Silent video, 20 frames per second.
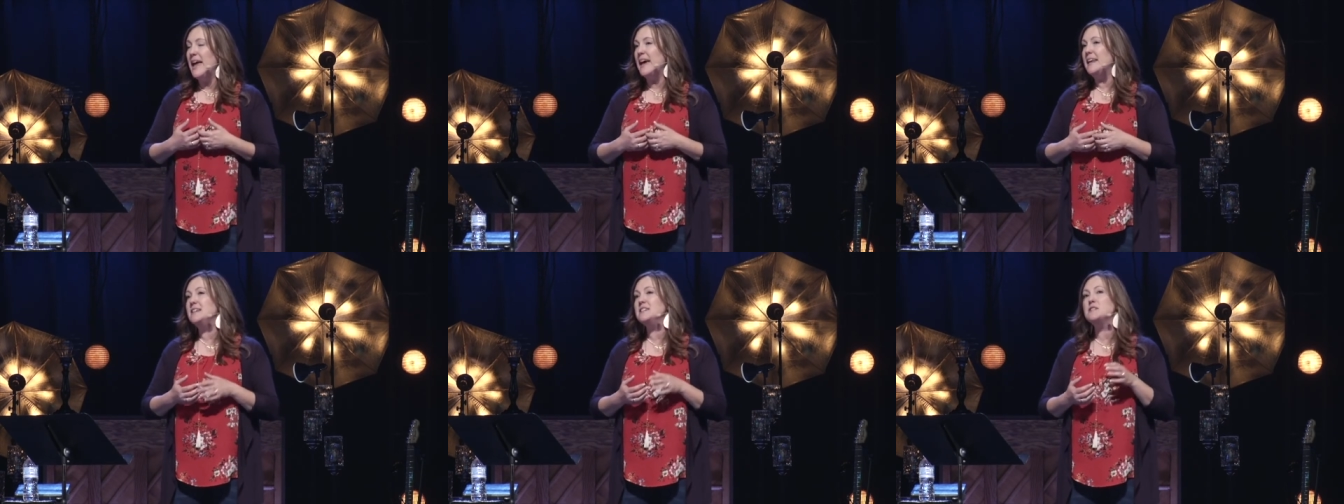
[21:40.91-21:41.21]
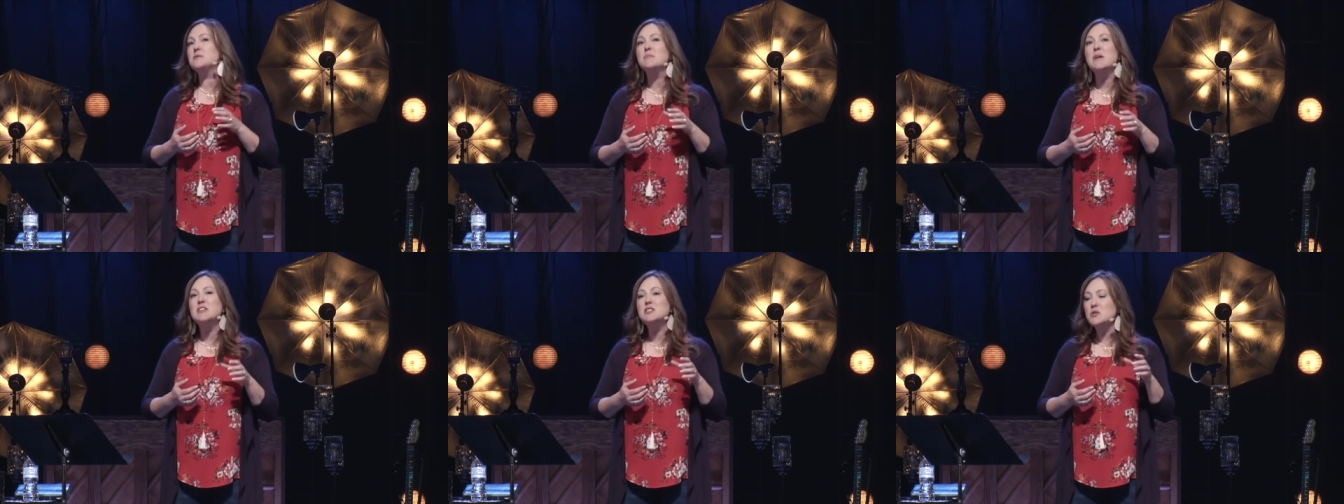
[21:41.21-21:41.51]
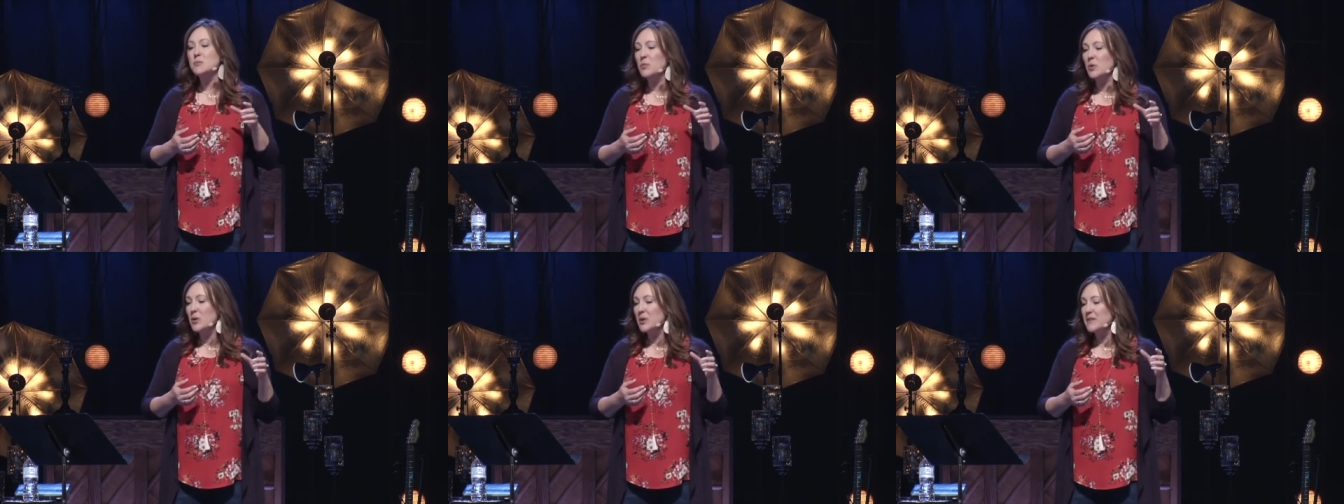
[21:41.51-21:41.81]
And it's
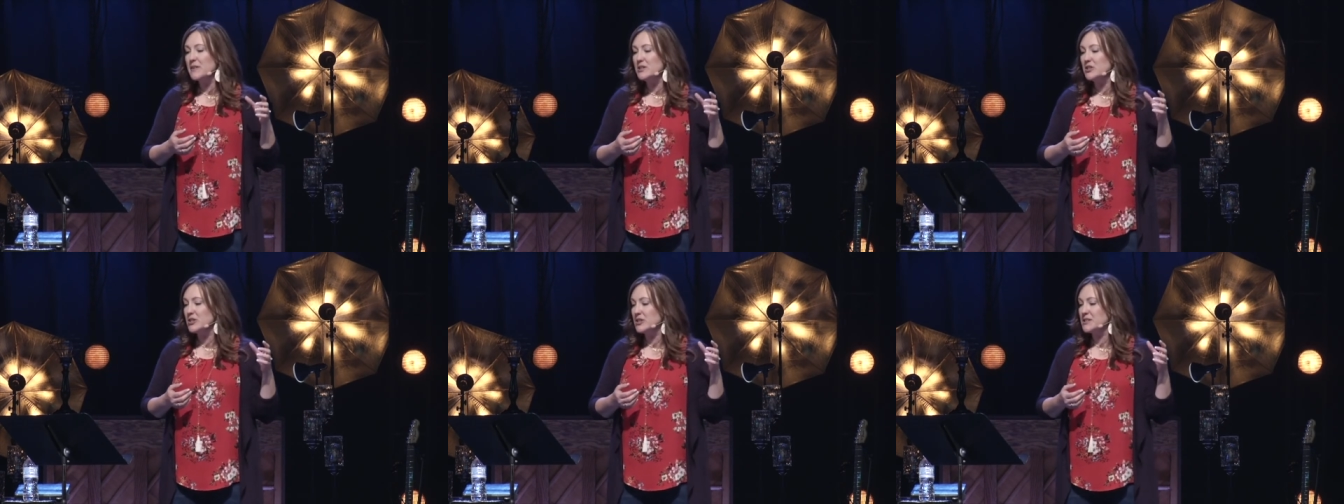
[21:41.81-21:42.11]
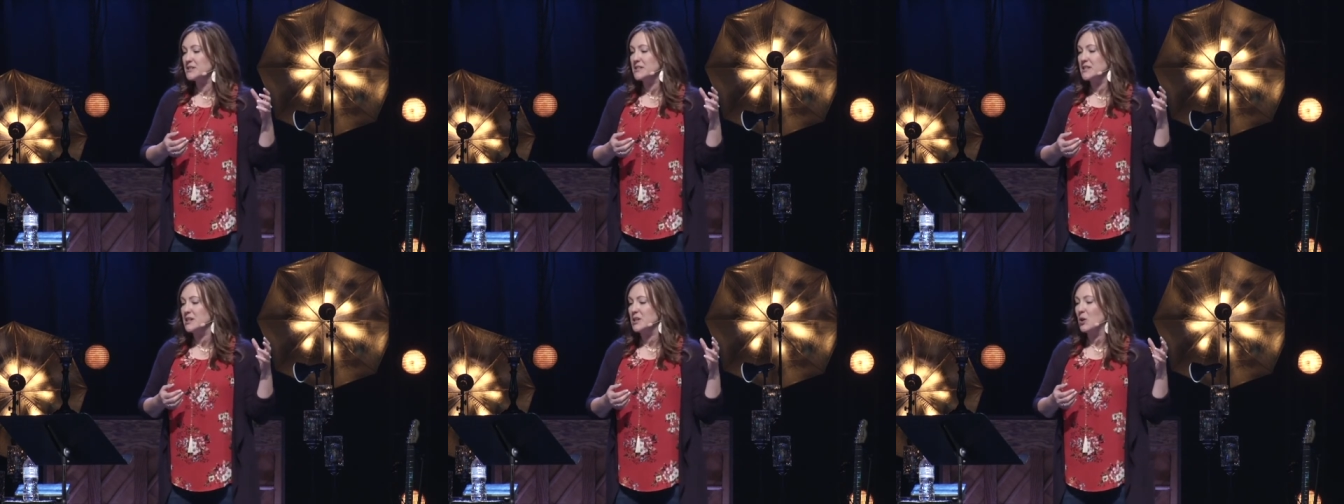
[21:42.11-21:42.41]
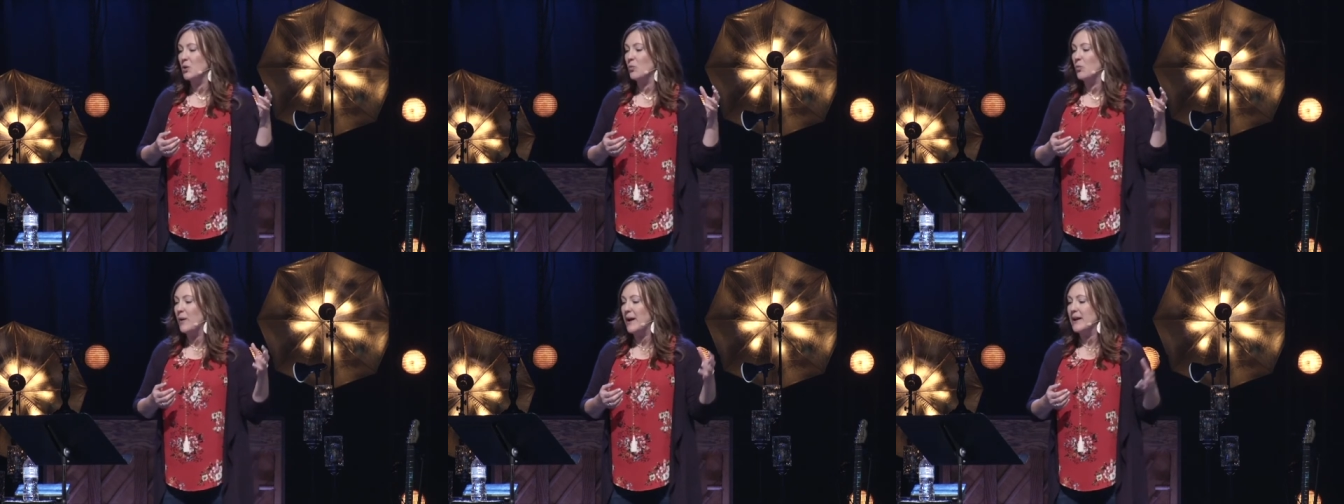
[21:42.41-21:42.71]
much more than just an
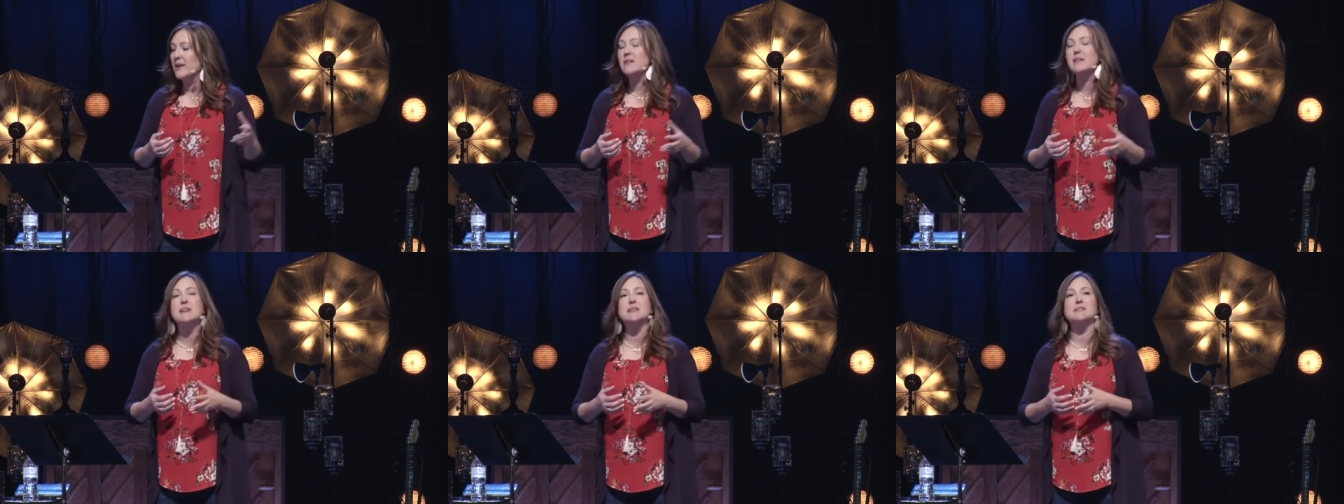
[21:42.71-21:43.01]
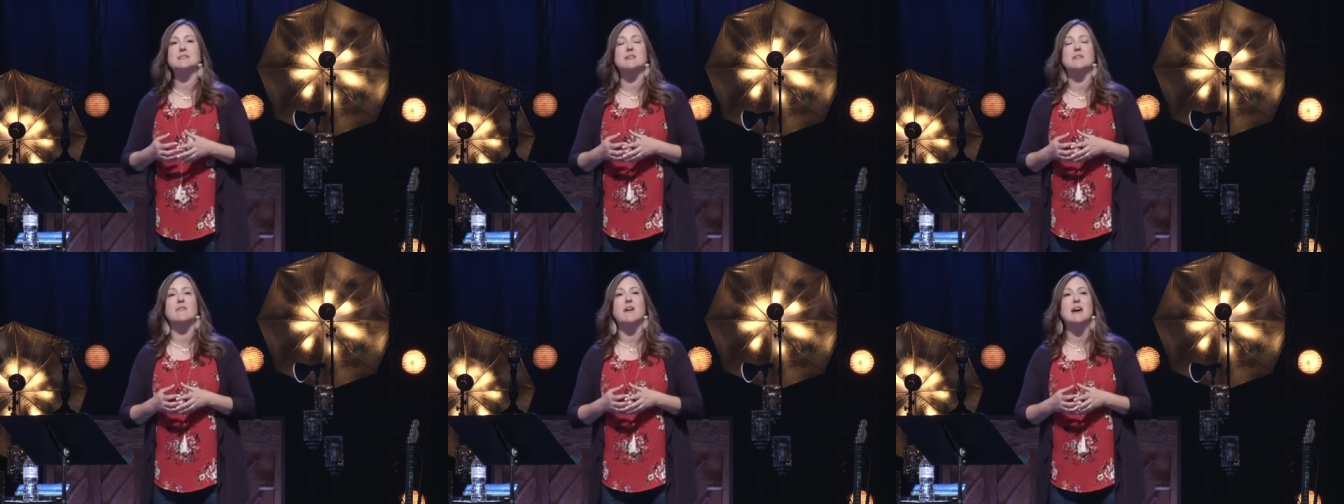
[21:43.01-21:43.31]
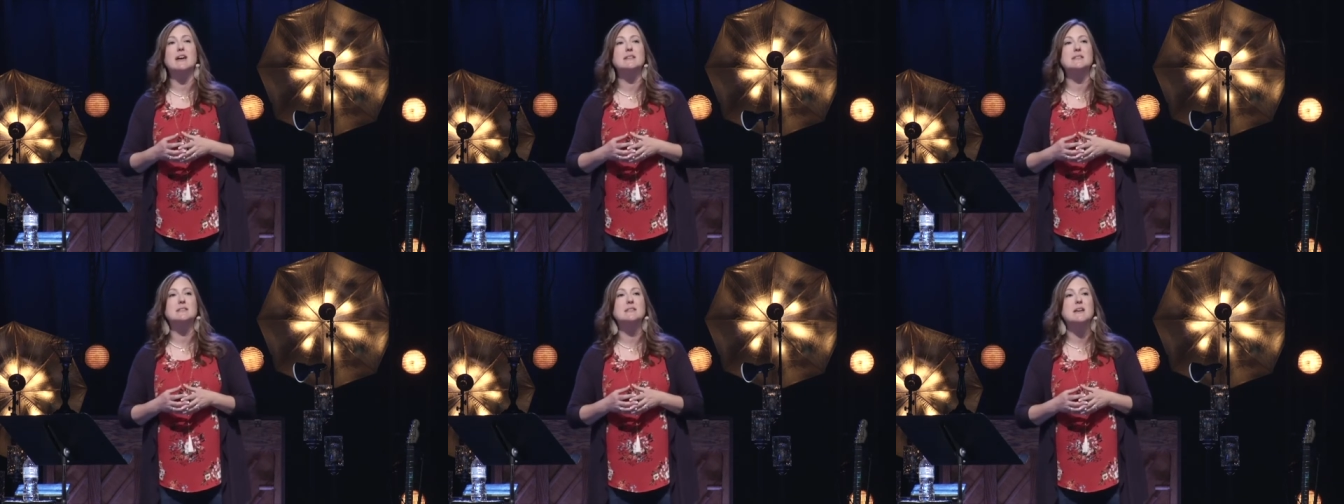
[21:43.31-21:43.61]
awareness of
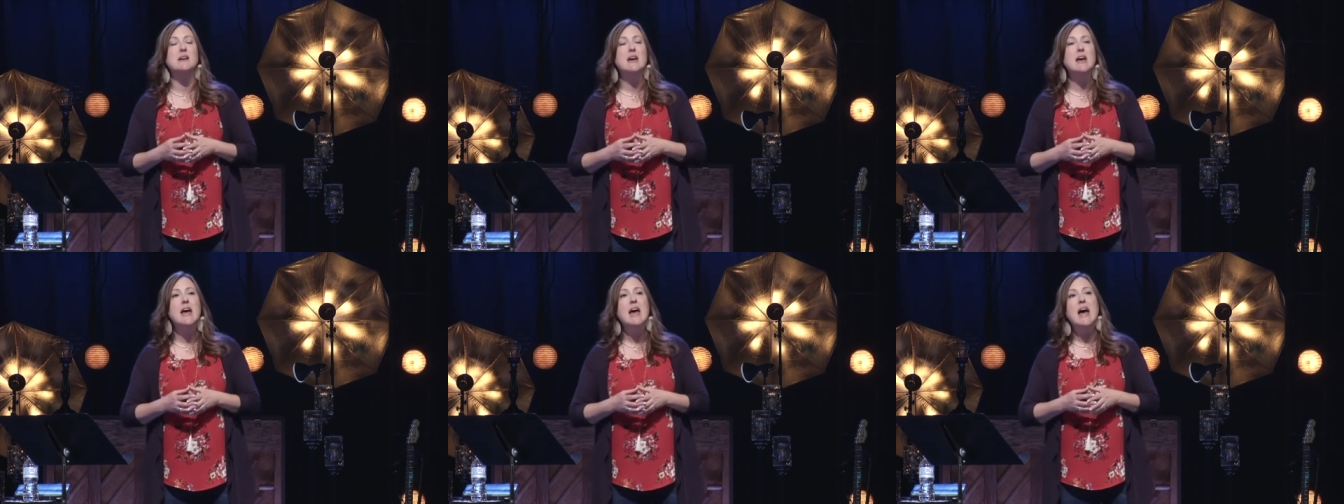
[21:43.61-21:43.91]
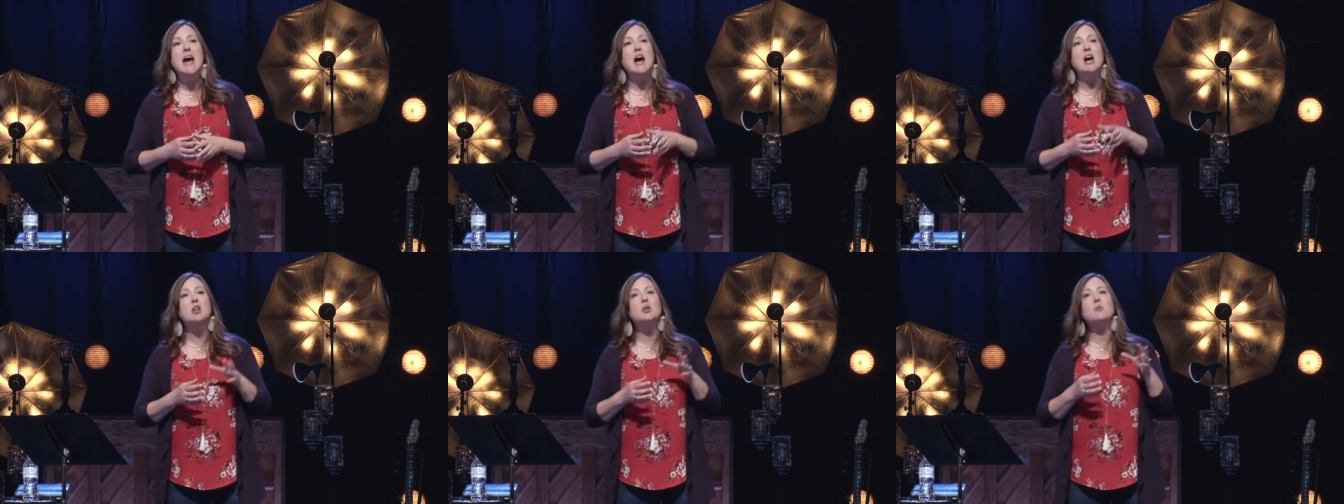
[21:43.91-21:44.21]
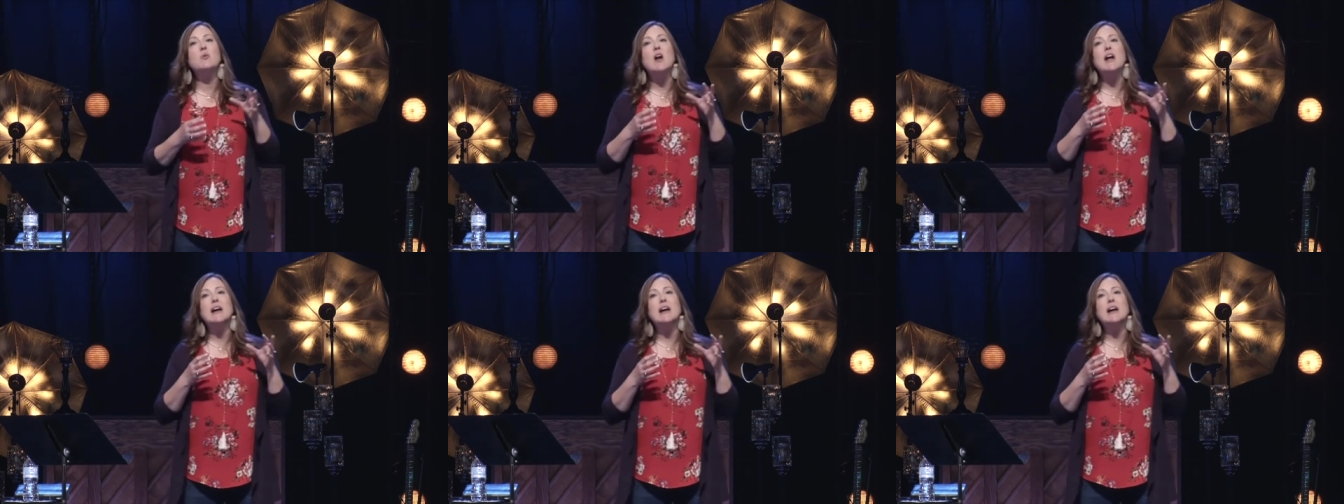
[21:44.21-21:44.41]
us. El